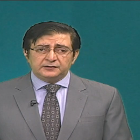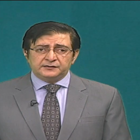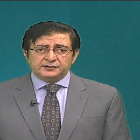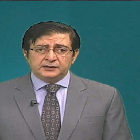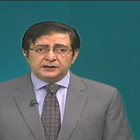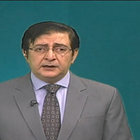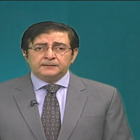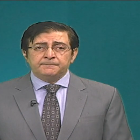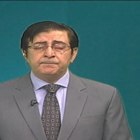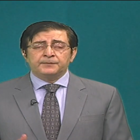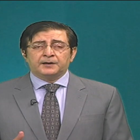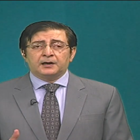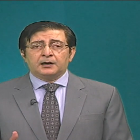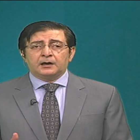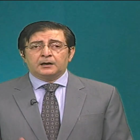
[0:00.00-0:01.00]
D.C.,
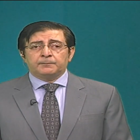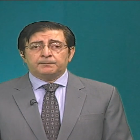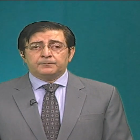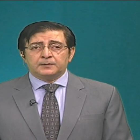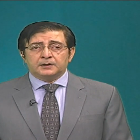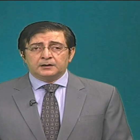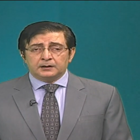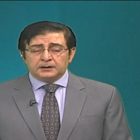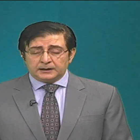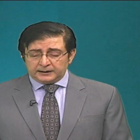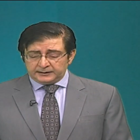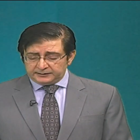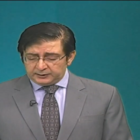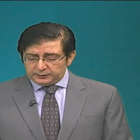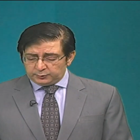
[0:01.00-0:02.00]

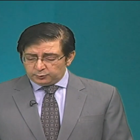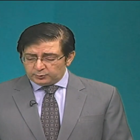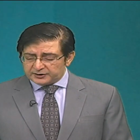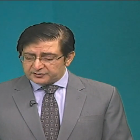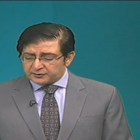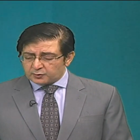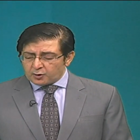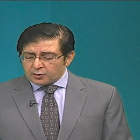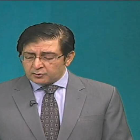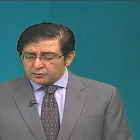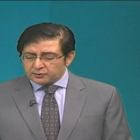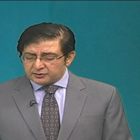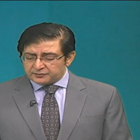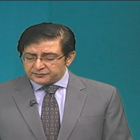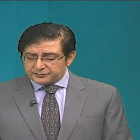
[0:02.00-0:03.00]
in the U.S.
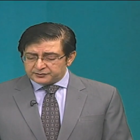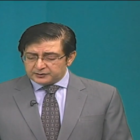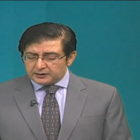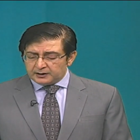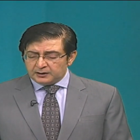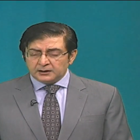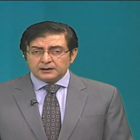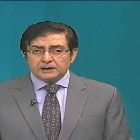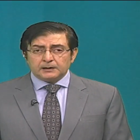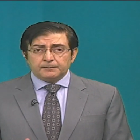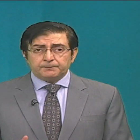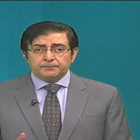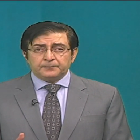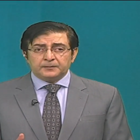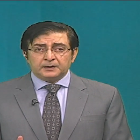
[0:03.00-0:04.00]
Congress,
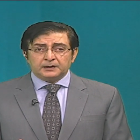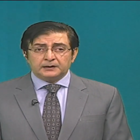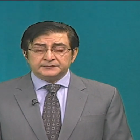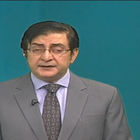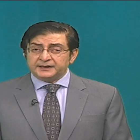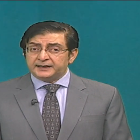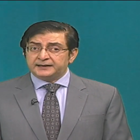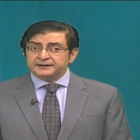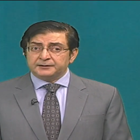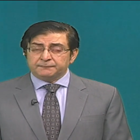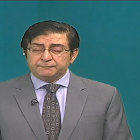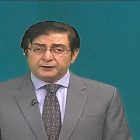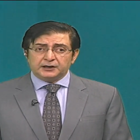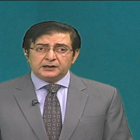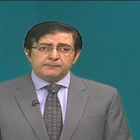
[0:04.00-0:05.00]
there is a
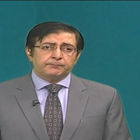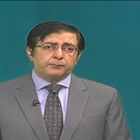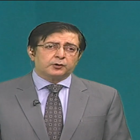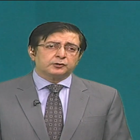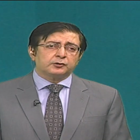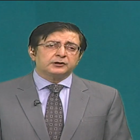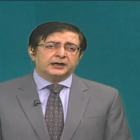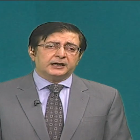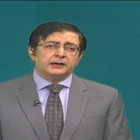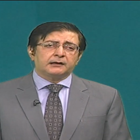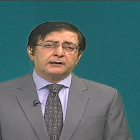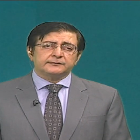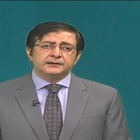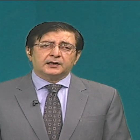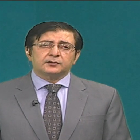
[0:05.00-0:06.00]
very important
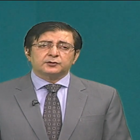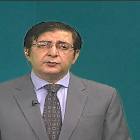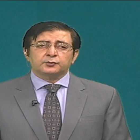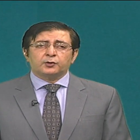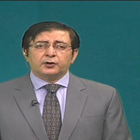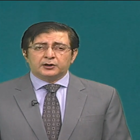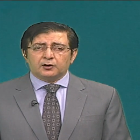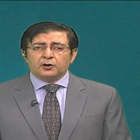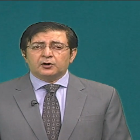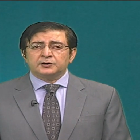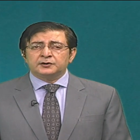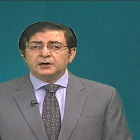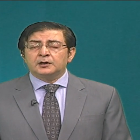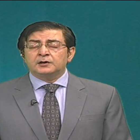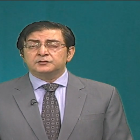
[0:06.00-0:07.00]
hearing that is going
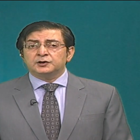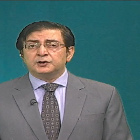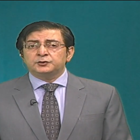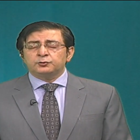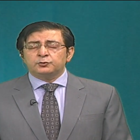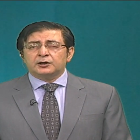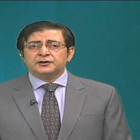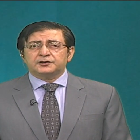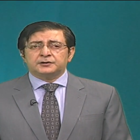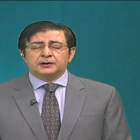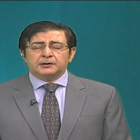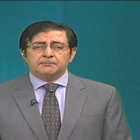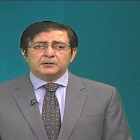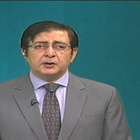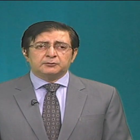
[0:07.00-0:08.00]
on. The U.S.
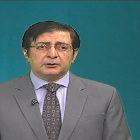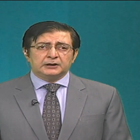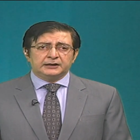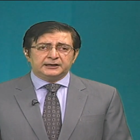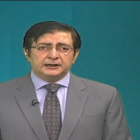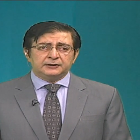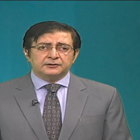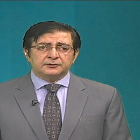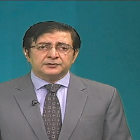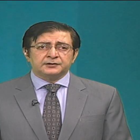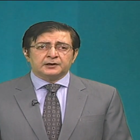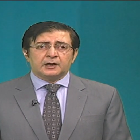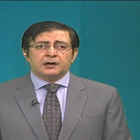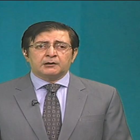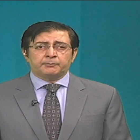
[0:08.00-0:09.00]
Military
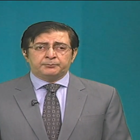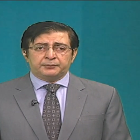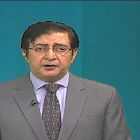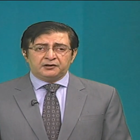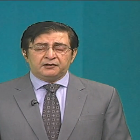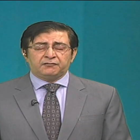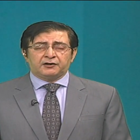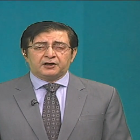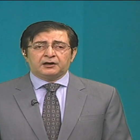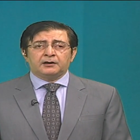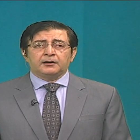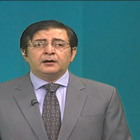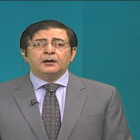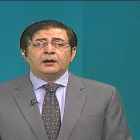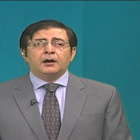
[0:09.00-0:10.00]
leaders are
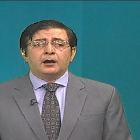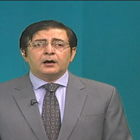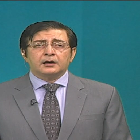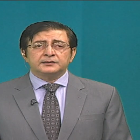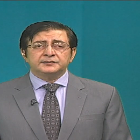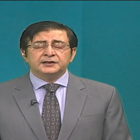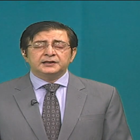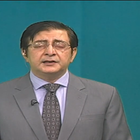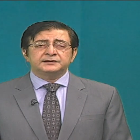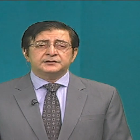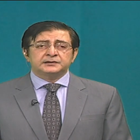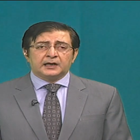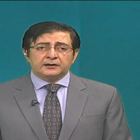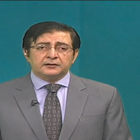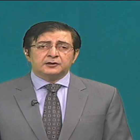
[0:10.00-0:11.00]
briefing the
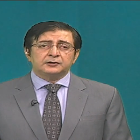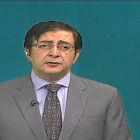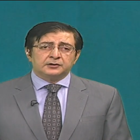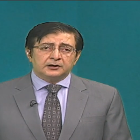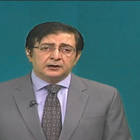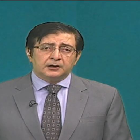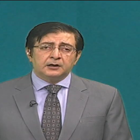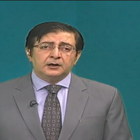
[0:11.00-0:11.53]
Senate